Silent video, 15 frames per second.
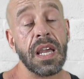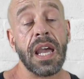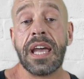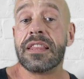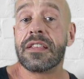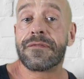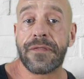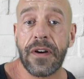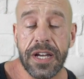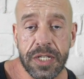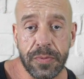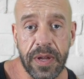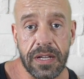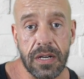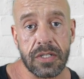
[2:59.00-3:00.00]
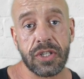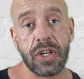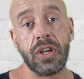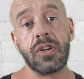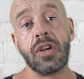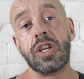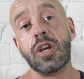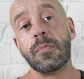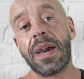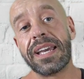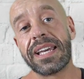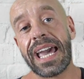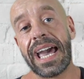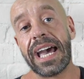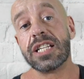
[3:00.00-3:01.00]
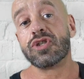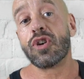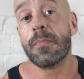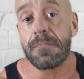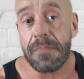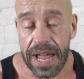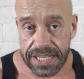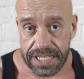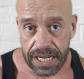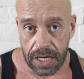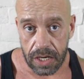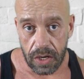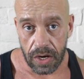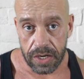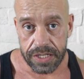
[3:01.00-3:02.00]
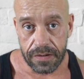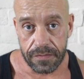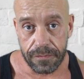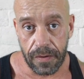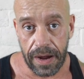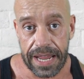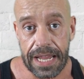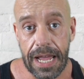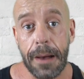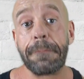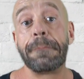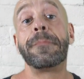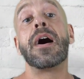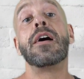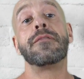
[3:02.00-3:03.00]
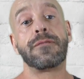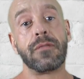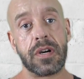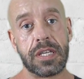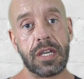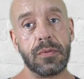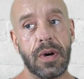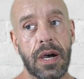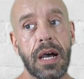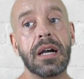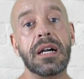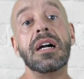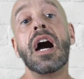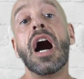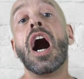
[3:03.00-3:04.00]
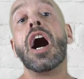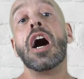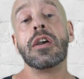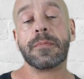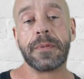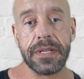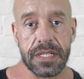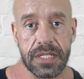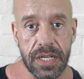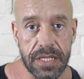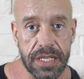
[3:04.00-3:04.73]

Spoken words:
In the first week or two, you may get a dramatic loss of weight above what you were hoping to